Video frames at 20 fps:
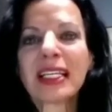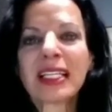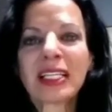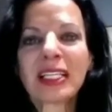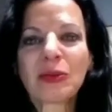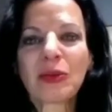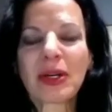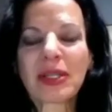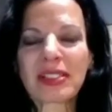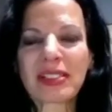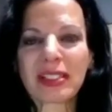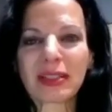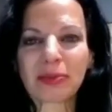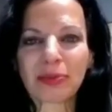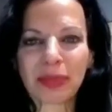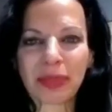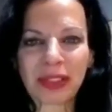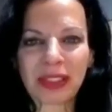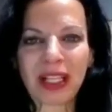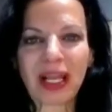he was
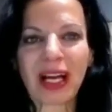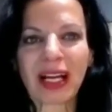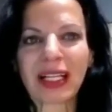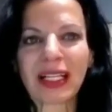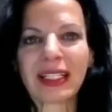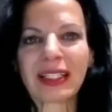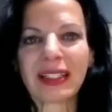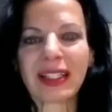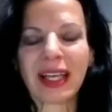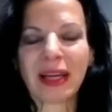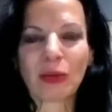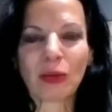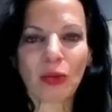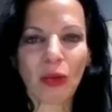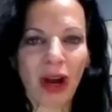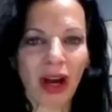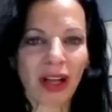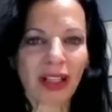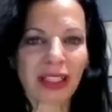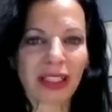implying that
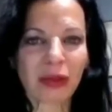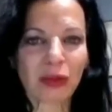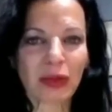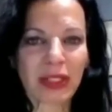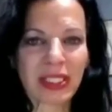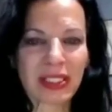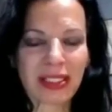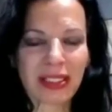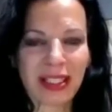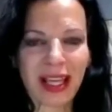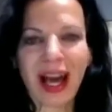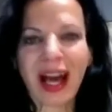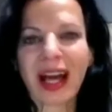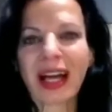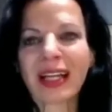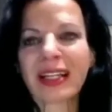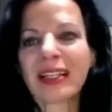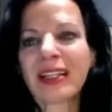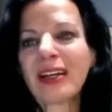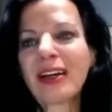while it was
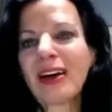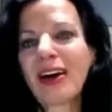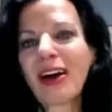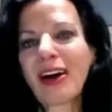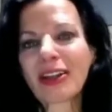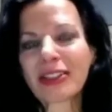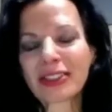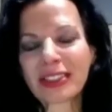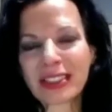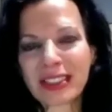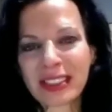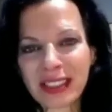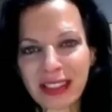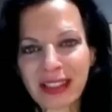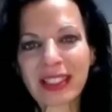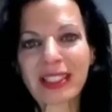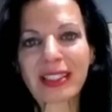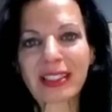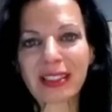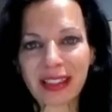not our
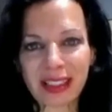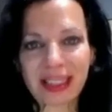the,